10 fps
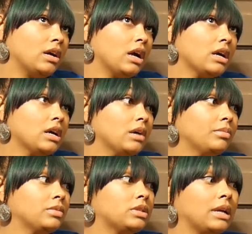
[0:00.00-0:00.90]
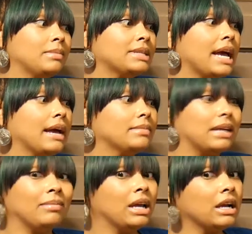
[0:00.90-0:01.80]
Sometimes,
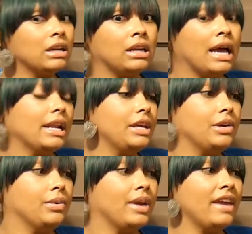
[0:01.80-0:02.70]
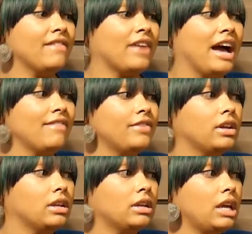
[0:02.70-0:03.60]
I'm not going to lie to you, if I
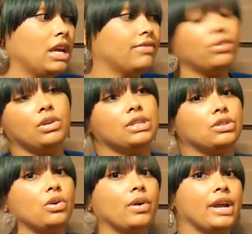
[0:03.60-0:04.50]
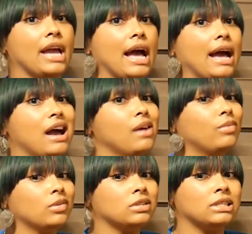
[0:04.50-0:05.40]
feel the need for a story, I
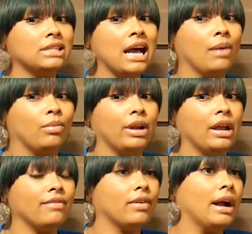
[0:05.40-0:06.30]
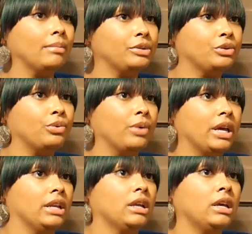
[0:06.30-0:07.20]
will stop whatever I'm
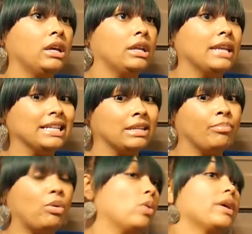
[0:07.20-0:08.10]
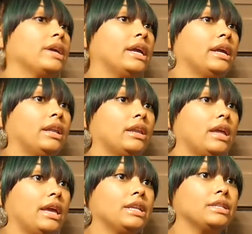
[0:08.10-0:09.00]
doing that's important,
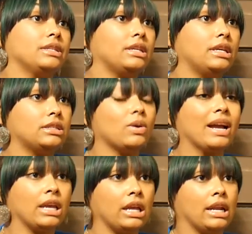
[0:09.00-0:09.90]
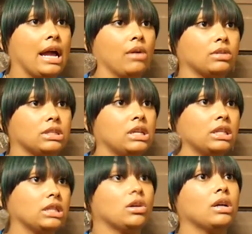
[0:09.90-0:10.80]
and so I can get it out, just get
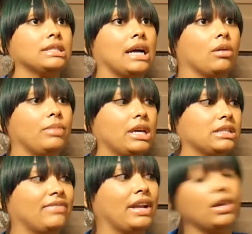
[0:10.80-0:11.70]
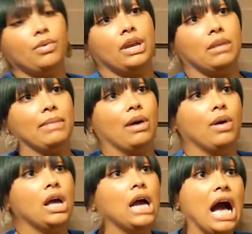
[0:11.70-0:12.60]
the thoughts out, because if I don't get them out,
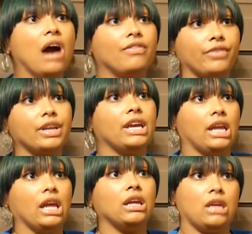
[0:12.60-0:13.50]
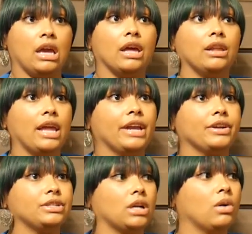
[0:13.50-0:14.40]
I'll forget it
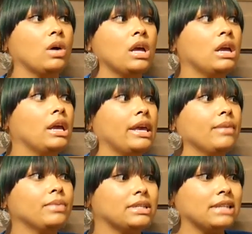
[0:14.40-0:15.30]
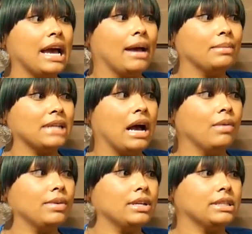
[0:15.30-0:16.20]
later. So it was times I
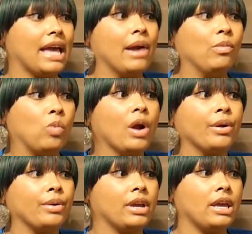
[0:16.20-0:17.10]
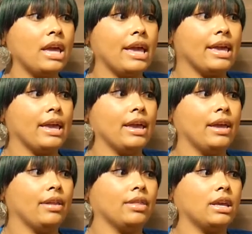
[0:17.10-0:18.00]
was at work
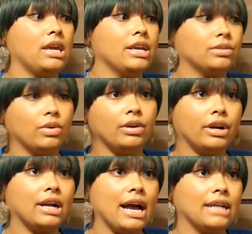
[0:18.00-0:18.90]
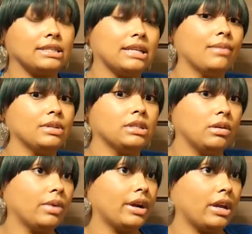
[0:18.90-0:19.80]
and the kids were on their cots, because I was still
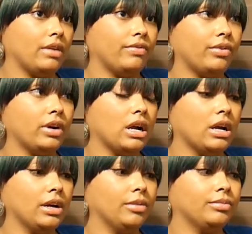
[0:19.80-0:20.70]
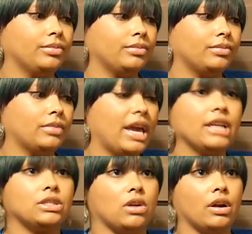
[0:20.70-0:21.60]
working for
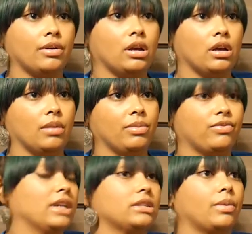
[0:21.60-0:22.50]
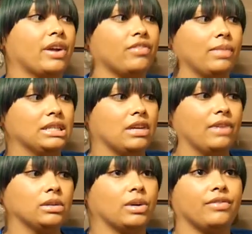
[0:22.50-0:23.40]
Head Start. Before I started working for myself,
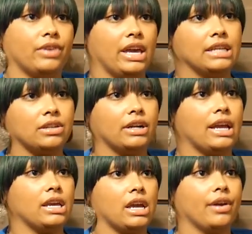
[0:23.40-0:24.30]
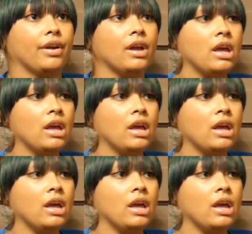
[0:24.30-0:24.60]
I was working for Head Start daycare.